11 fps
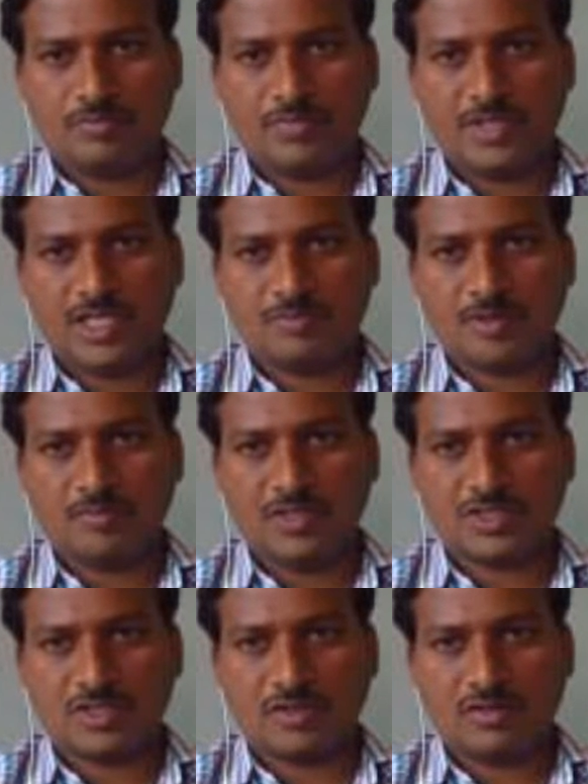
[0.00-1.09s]
page
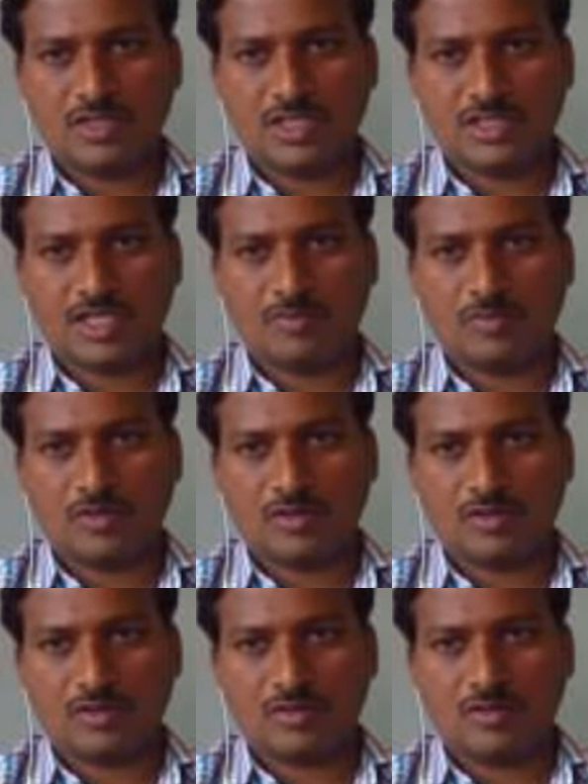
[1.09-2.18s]
published on
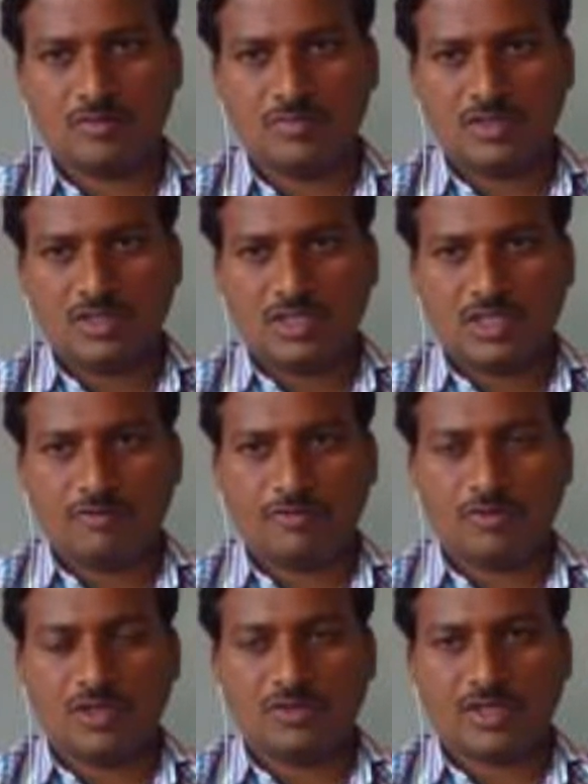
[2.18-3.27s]
hkblog.com. If you
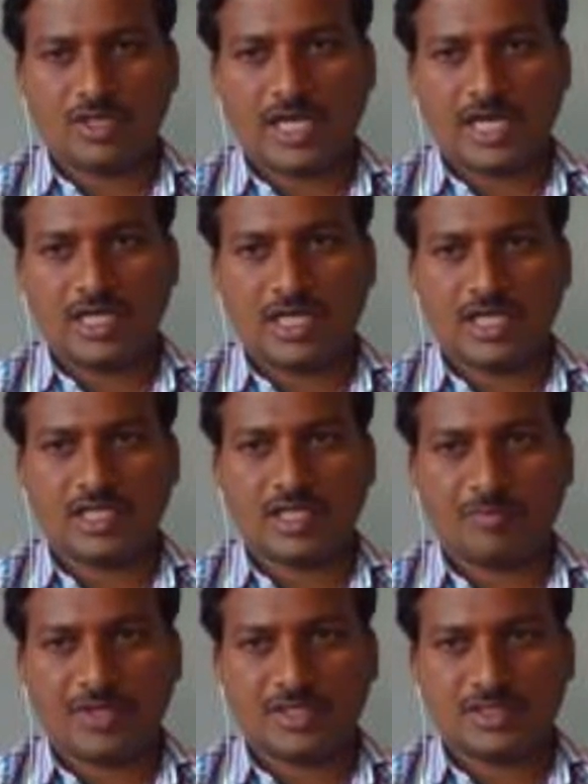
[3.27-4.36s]
want, you can add another
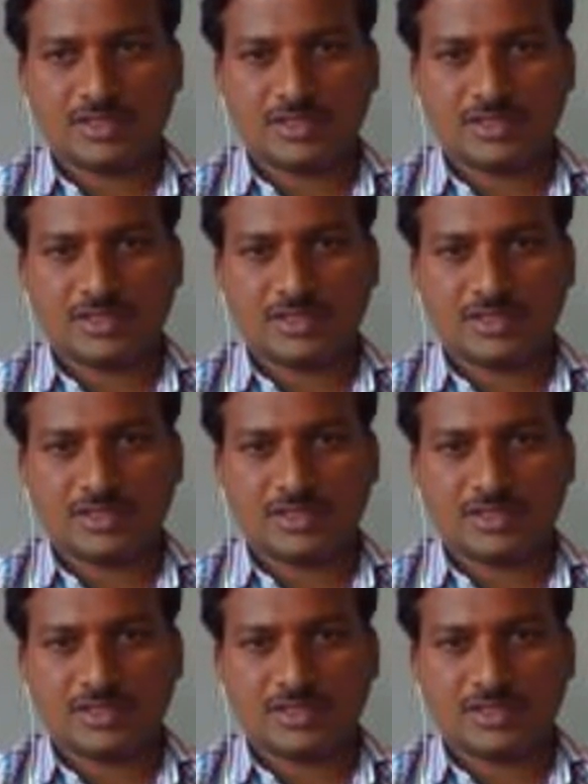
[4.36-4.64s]
page.